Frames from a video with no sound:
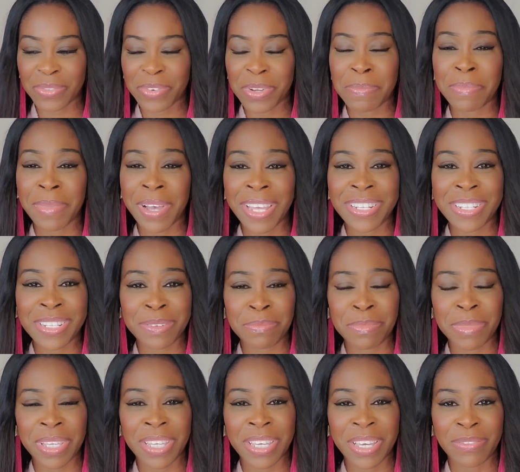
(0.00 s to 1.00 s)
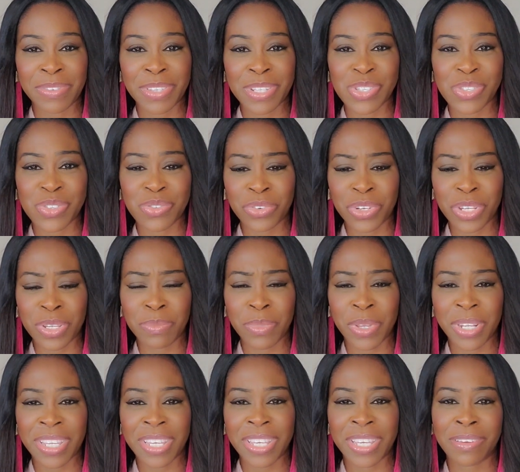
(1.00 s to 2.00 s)
reminded me of this dream,
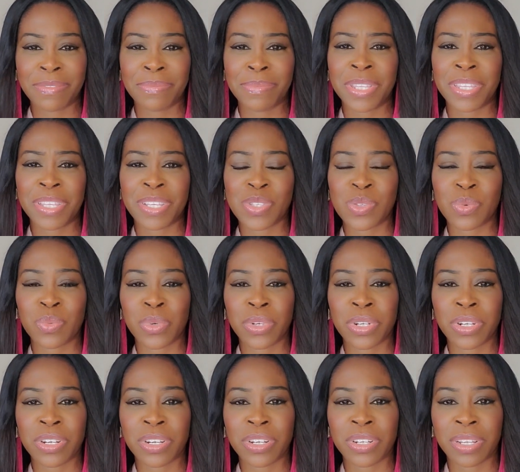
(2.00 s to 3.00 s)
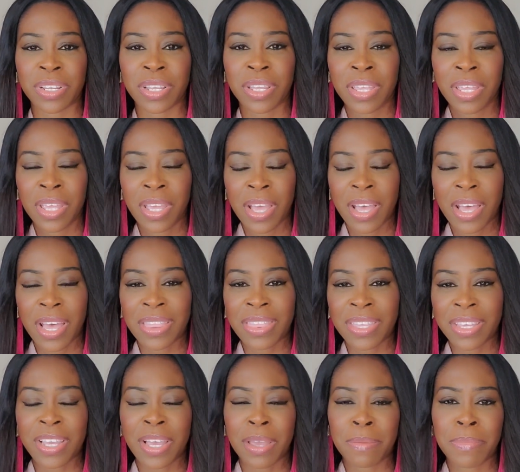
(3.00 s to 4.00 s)
and He gave me this word. I
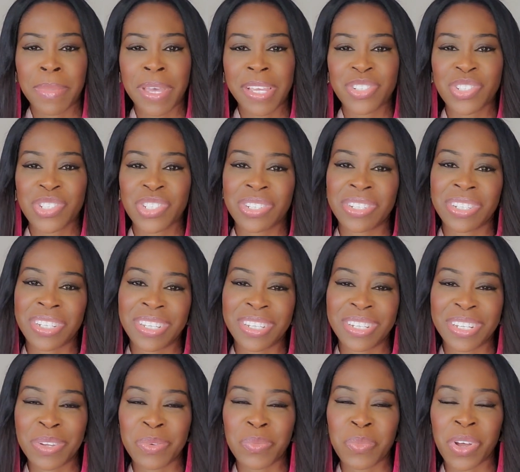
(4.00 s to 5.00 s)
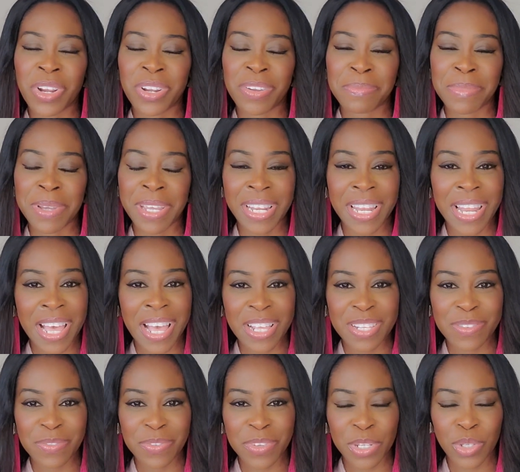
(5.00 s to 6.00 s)
think I mentioned it in one of my last